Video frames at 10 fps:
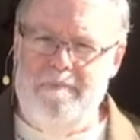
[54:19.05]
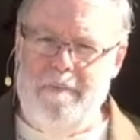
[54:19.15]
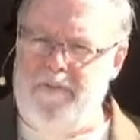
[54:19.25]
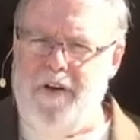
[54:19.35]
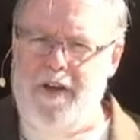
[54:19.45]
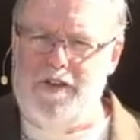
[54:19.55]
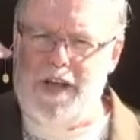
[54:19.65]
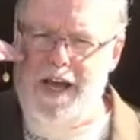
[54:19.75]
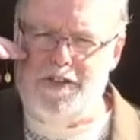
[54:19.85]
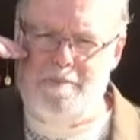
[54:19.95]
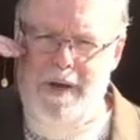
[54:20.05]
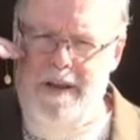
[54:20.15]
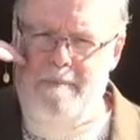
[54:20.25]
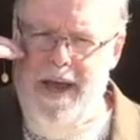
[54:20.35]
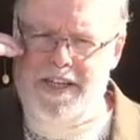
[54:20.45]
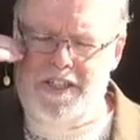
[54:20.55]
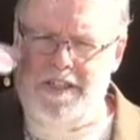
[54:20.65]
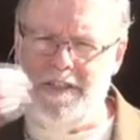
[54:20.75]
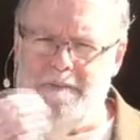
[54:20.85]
My Father's house are many mansions.